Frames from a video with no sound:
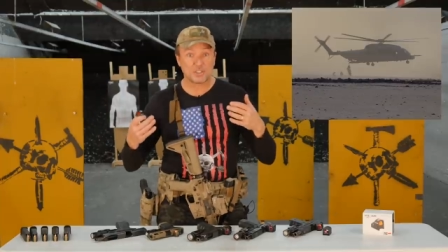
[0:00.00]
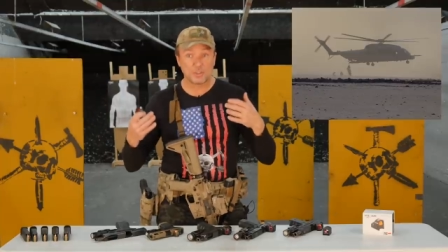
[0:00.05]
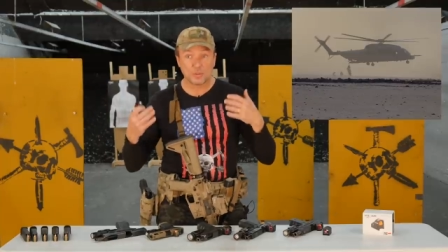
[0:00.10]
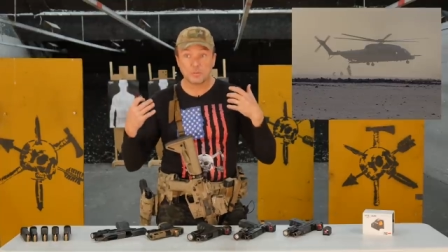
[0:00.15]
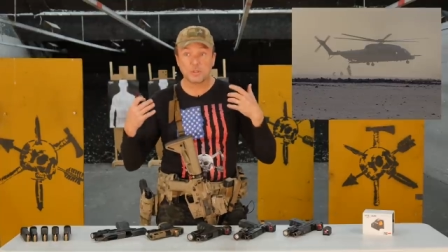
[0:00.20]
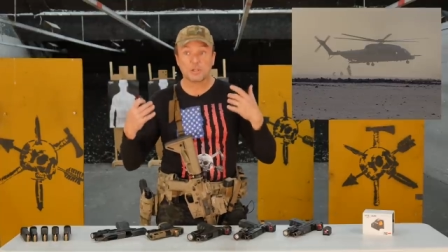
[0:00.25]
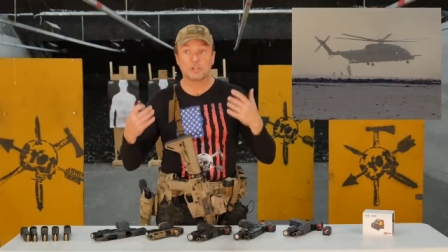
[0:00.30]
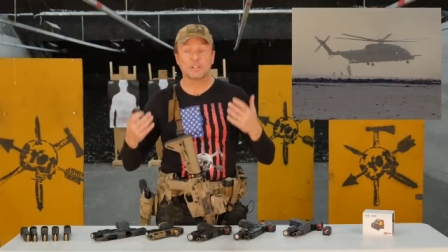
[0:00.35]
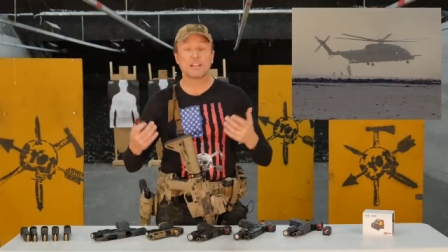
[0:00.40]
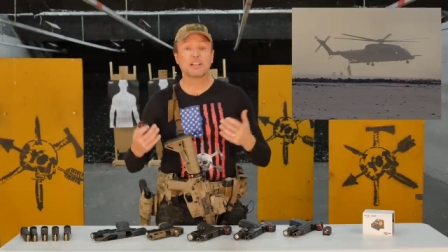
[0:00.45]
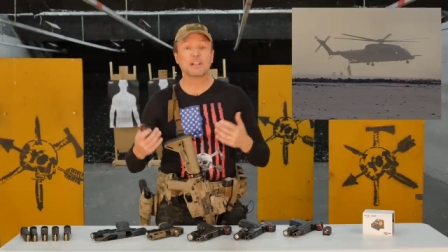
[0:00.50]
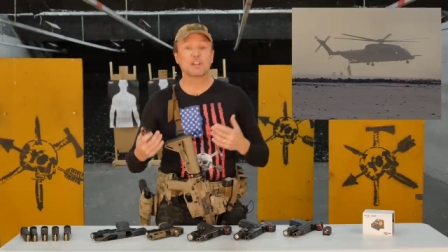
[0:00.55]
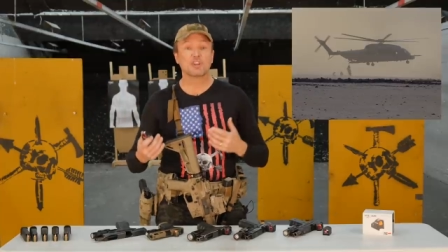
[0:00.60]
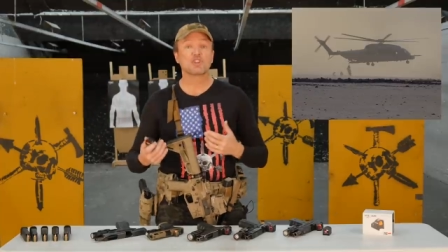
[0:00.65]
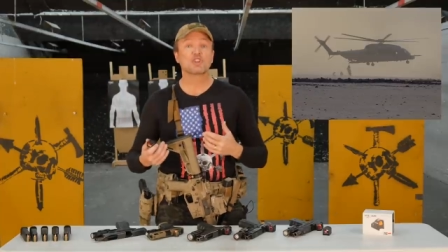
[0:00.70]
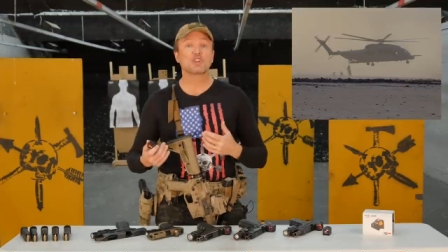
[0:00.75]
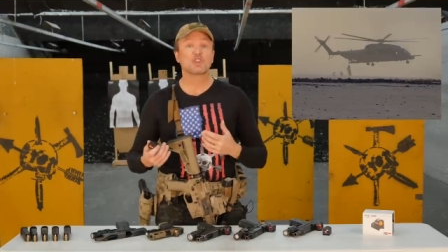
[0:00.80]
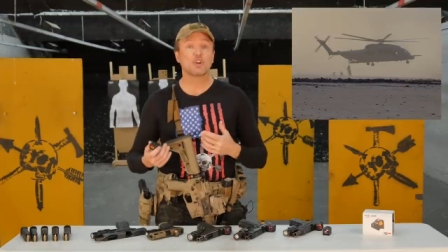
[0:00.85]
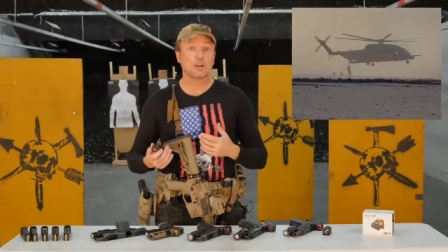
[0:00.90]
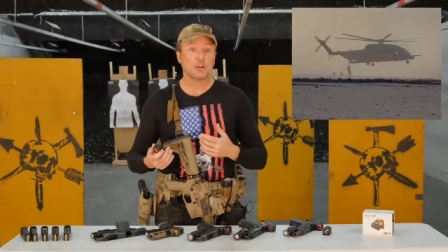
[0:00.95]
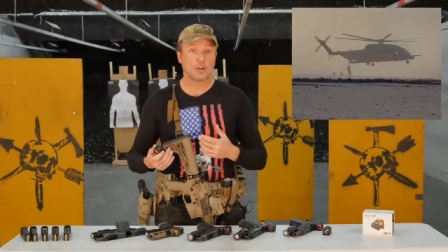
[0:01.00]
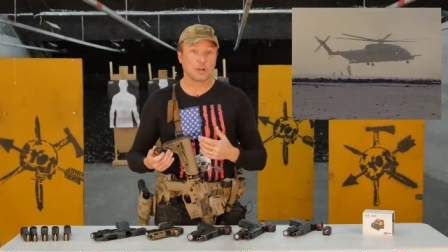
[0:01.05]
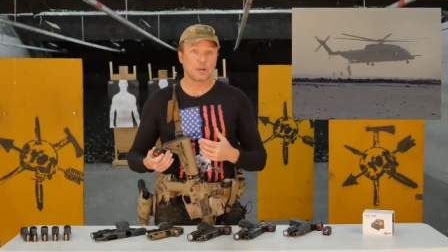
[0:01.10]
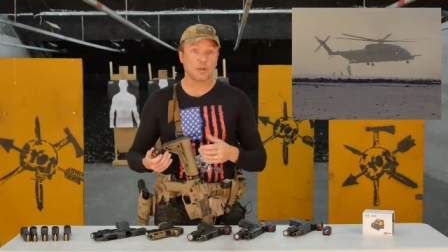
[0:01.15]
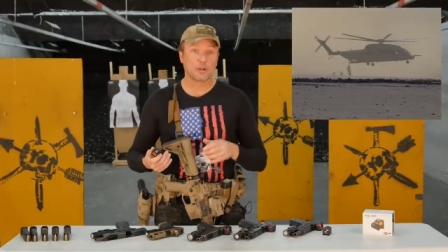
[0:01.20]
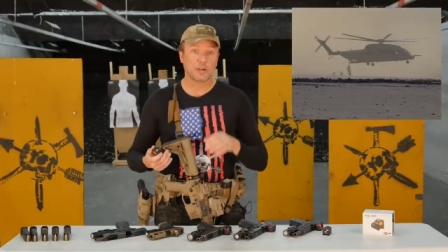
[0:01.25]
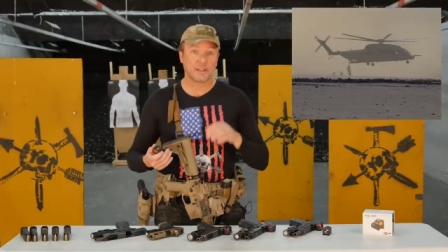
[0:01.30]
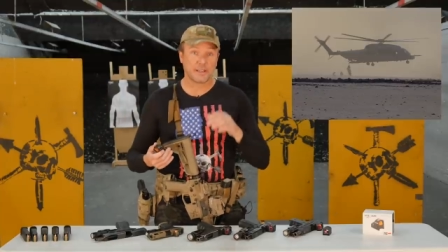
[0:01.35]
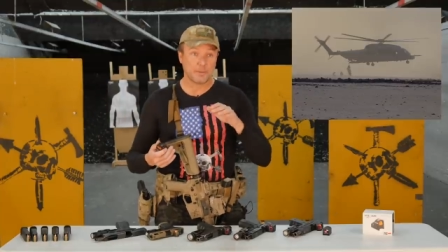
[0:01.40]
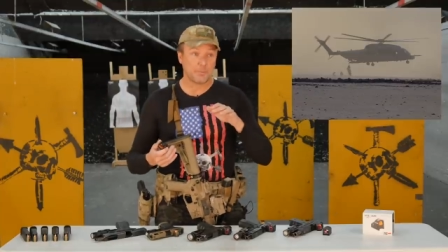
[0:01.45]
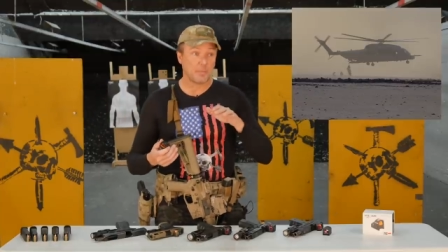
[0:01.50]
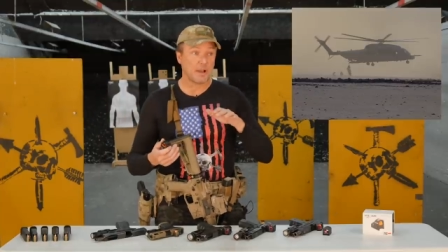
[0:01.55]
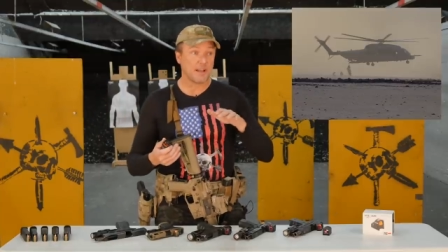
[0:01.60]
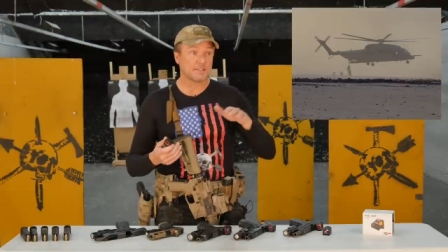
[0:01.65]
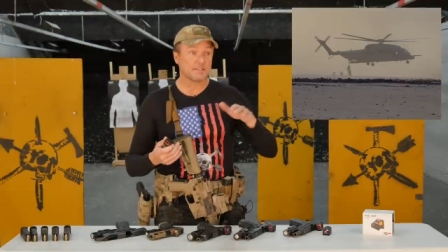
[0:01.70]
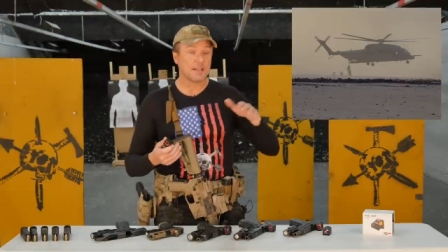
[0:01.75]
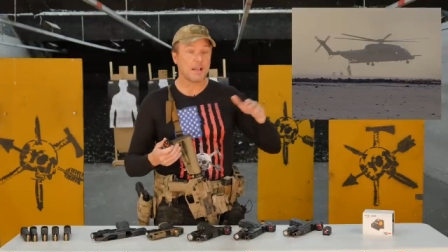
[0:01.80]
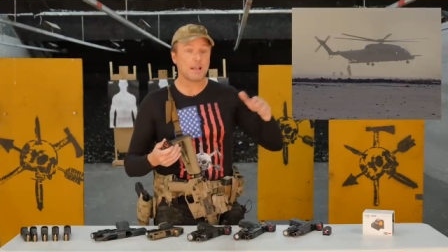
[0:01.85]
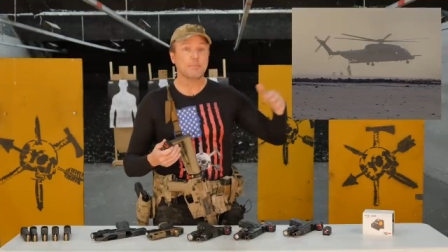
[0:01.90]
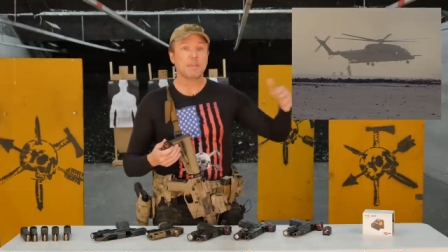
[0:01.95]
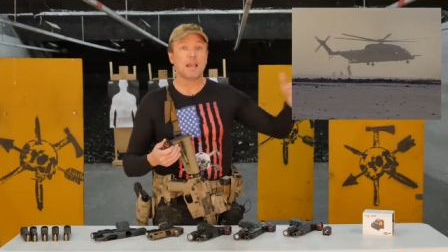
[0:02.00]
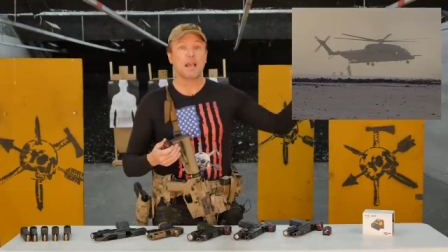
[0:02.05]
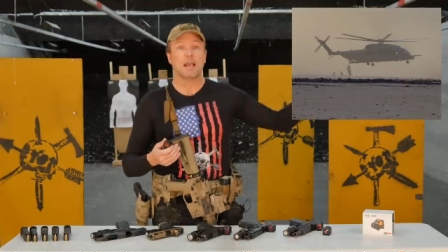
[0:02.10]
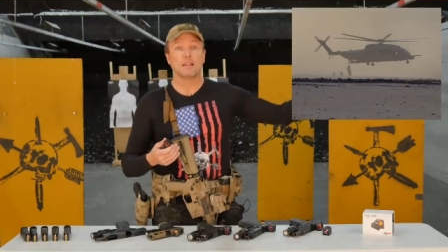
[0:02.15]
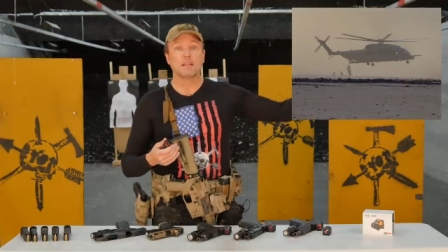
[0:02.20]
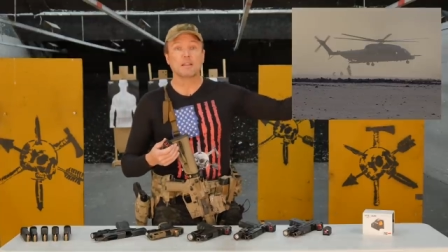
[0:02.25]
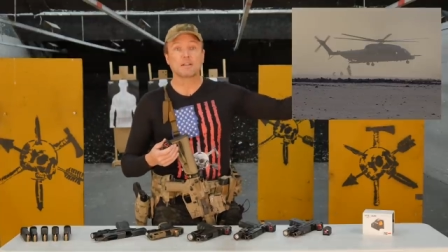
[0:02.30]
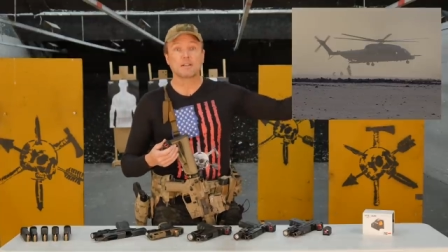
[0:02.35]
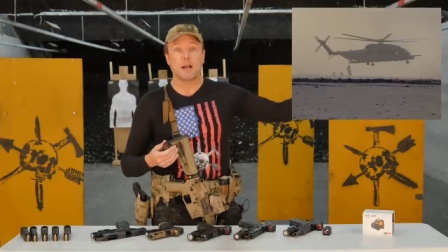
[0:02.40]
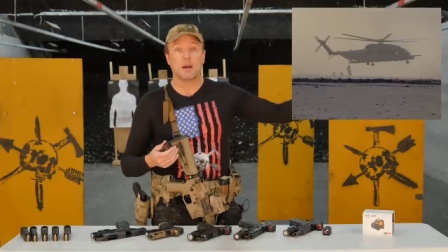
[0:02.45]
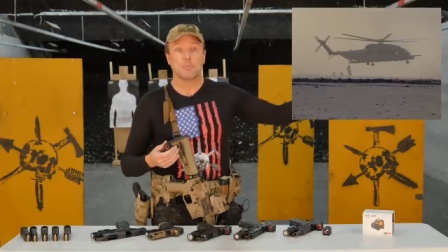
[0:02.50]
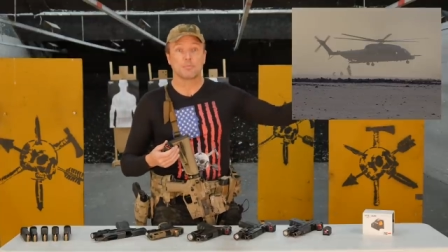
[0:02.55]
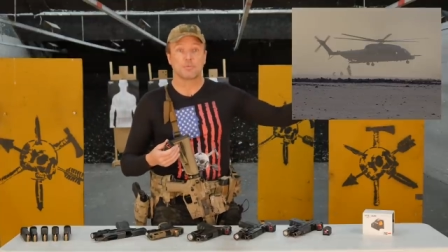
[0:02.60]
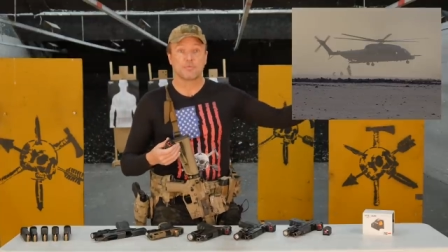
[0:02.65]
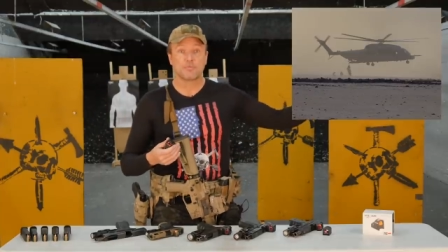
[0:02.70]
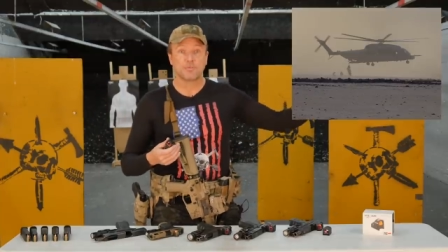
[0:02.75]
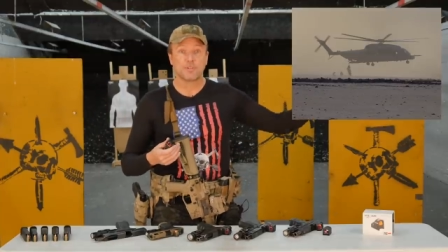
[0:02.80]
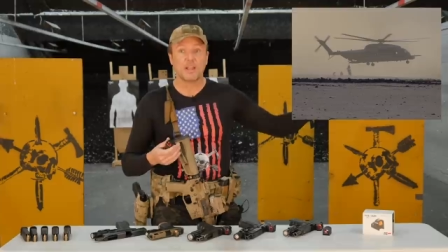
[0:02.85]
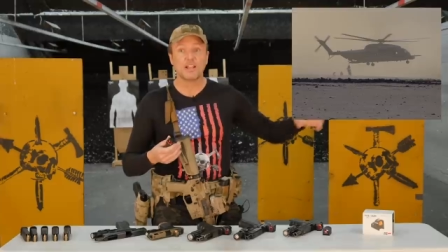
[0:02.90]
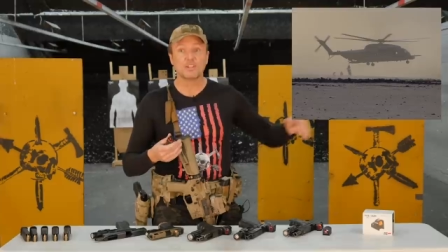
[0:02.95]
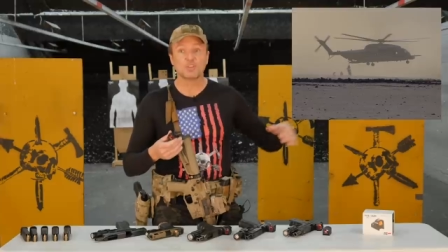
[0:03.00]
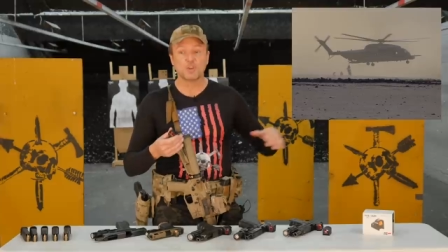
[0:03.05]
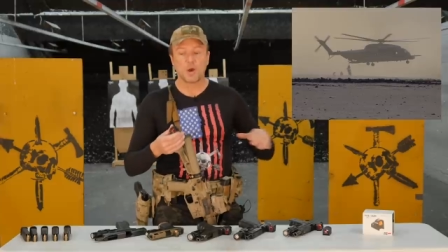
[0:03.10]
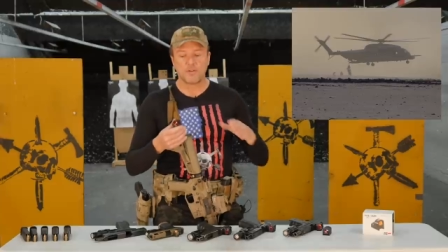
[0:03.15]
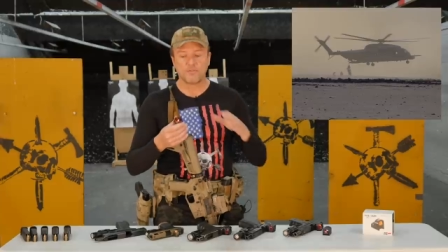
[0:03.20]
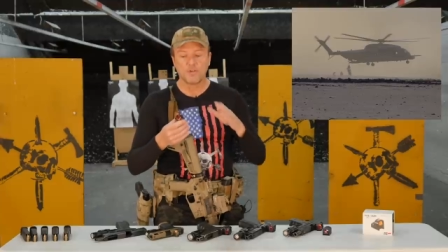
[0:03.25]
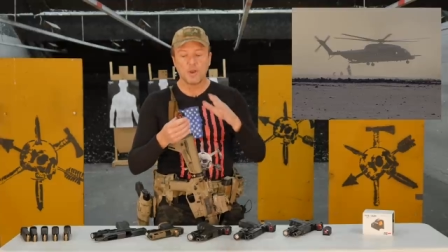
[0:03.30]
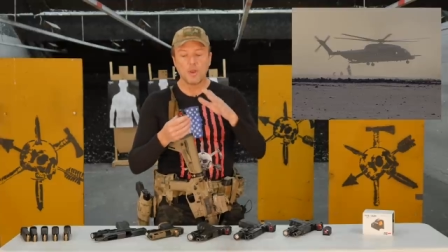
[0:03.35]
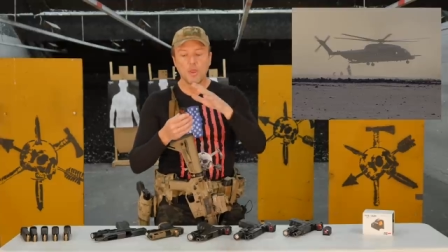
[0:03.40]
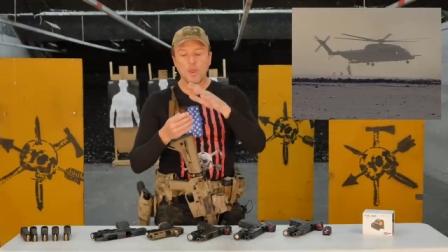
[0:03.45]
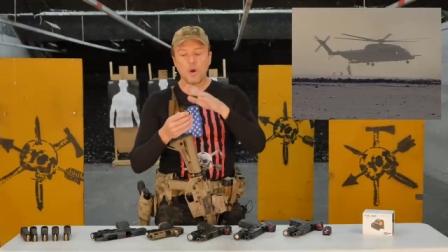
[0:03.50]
You look like a sugar cookie by the time that helicopter flies off.